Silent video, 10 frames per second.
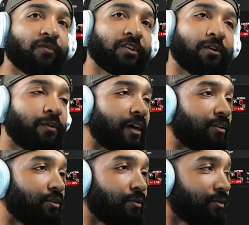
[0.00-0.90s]
So what I
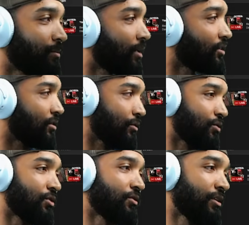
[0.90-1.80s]
do to make a new
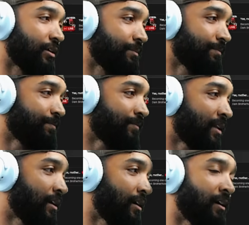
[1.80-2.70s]
stream
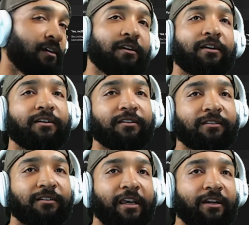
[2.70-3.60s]
is
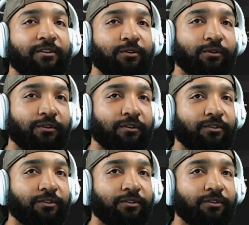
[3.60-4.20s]
schedule